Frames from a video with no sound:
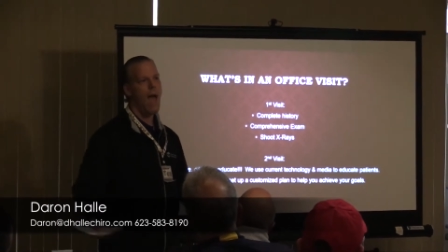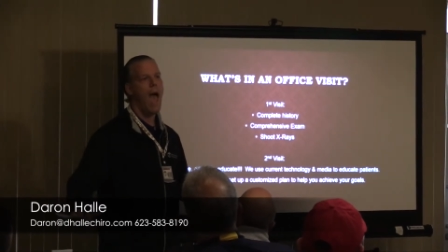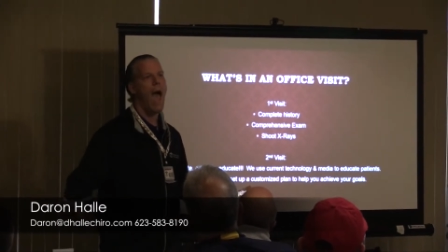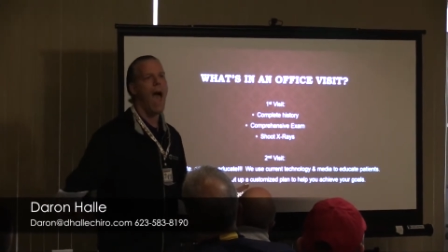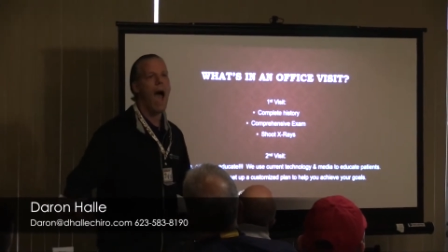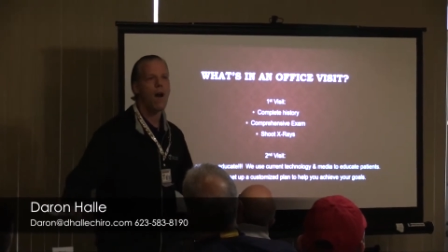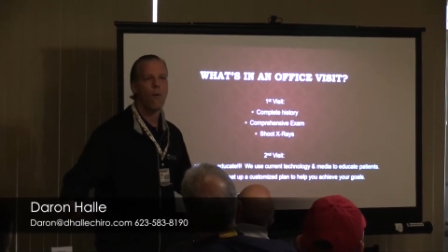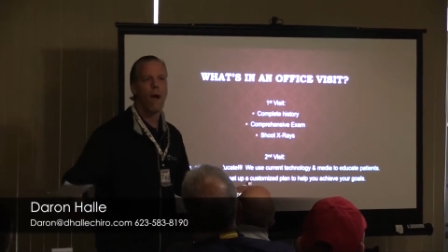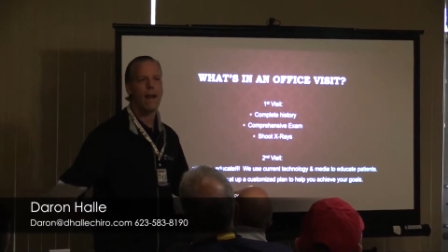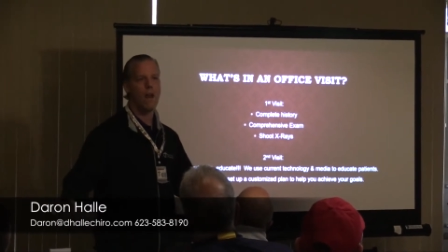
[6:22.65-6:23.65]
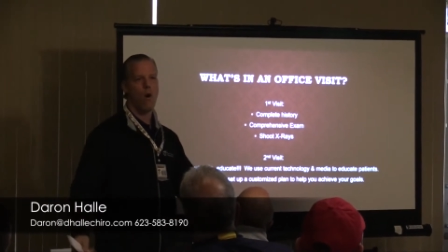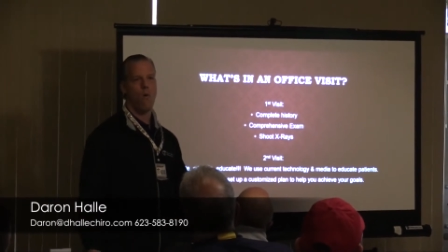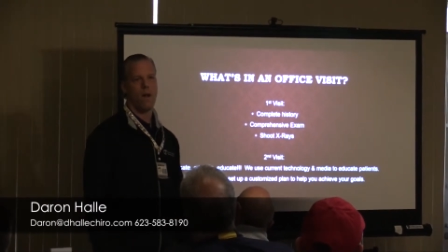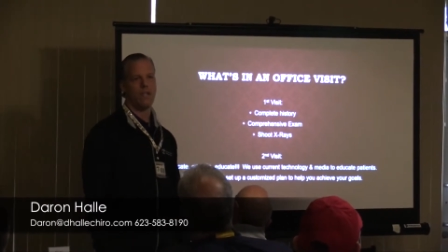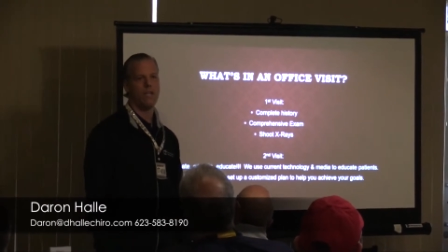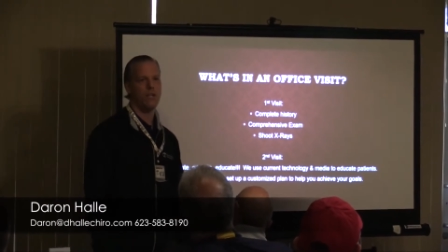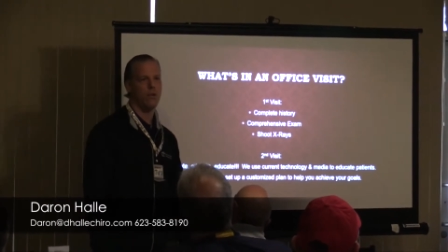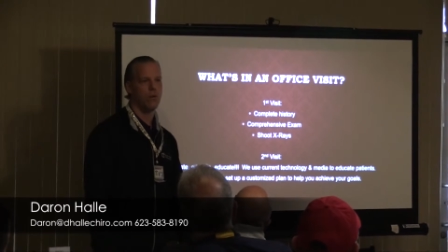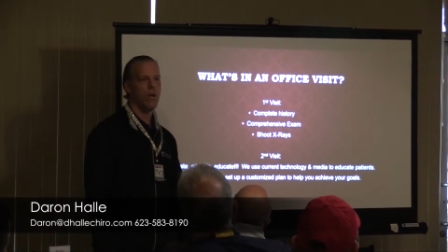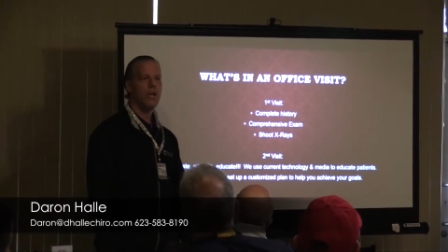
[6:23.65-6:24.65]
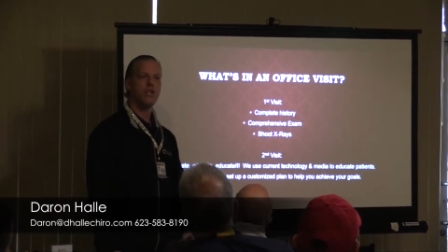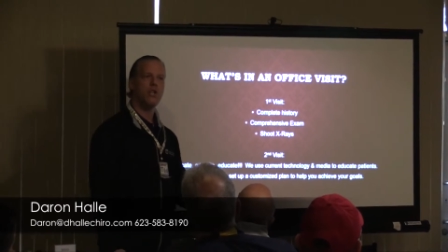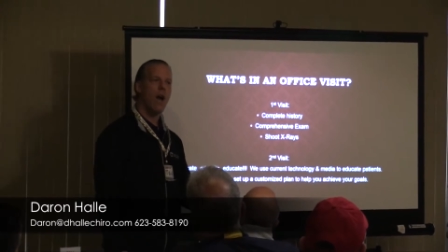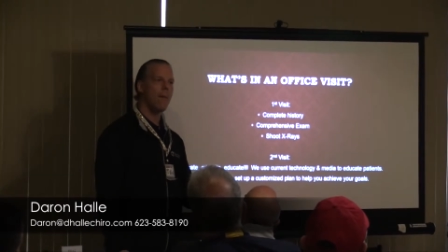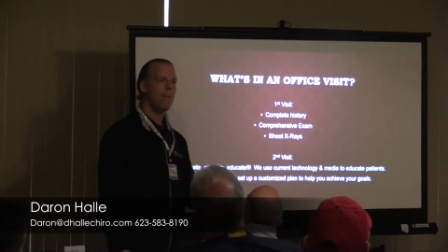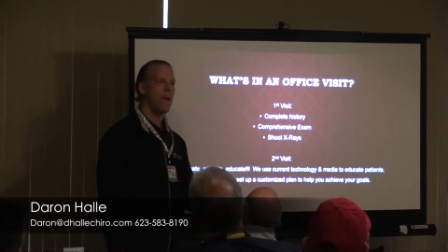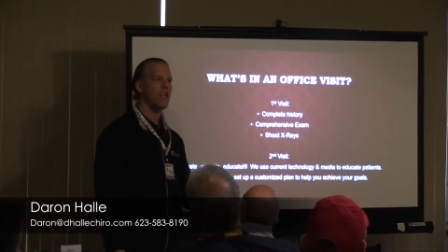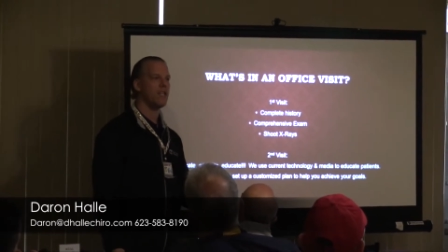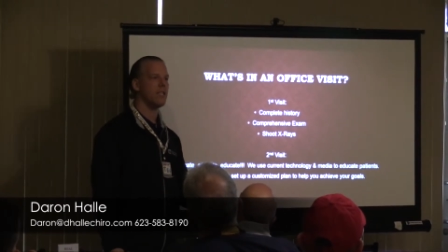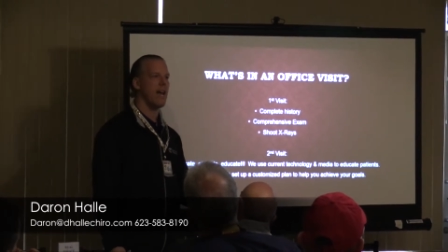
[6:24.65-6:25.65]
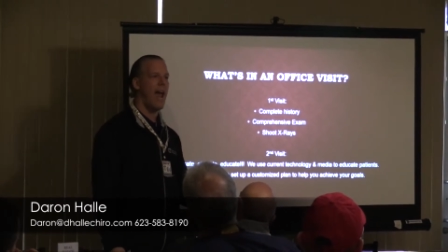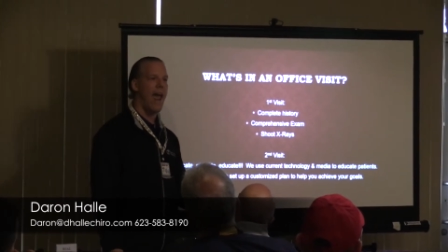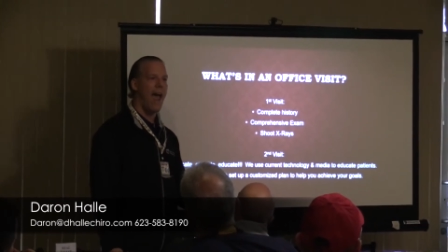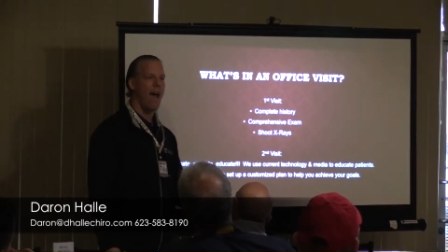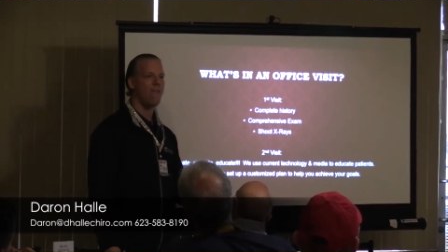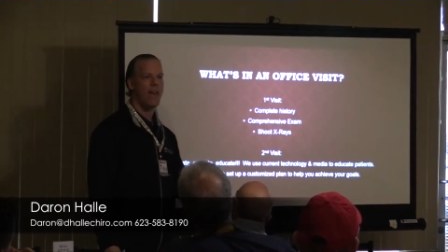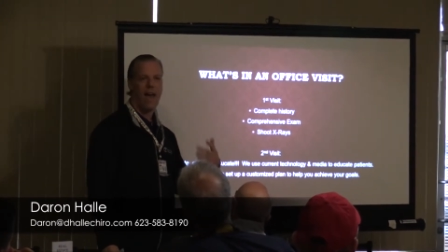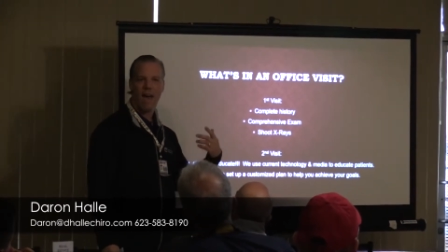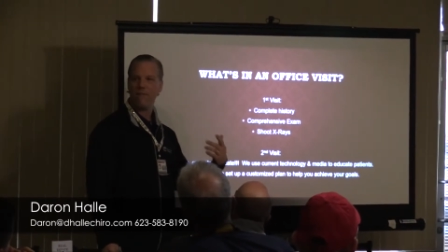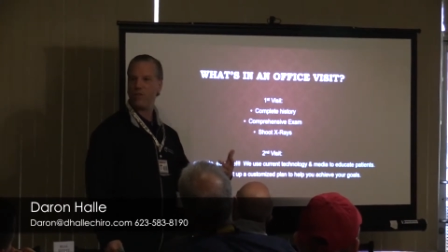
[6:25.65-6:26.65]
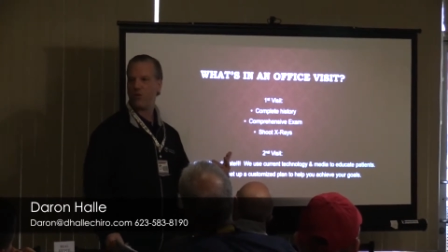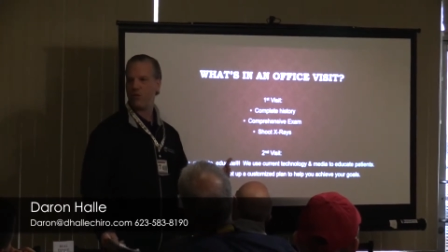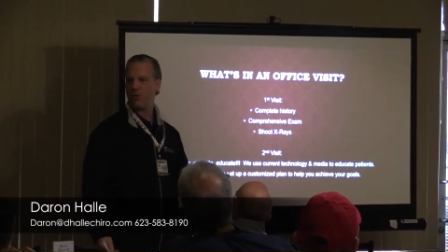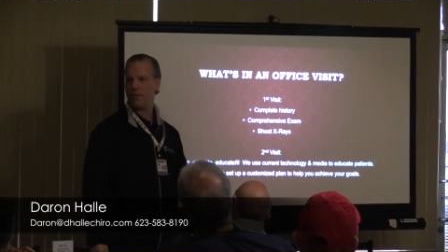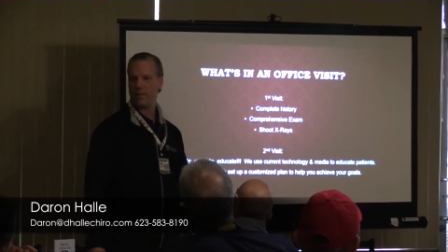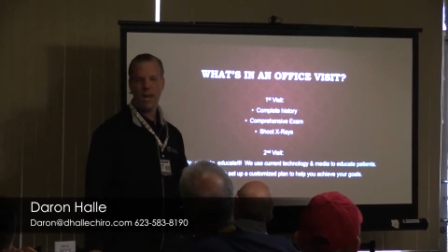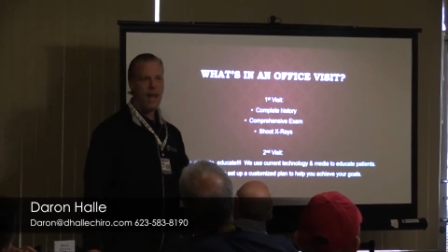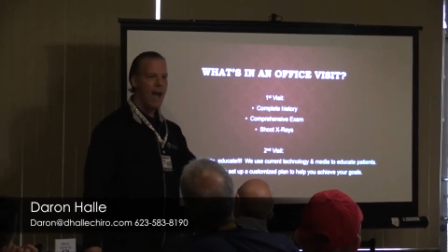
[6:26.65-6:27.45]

How do I know what to do? Do you know how many patients I have that have surgeries?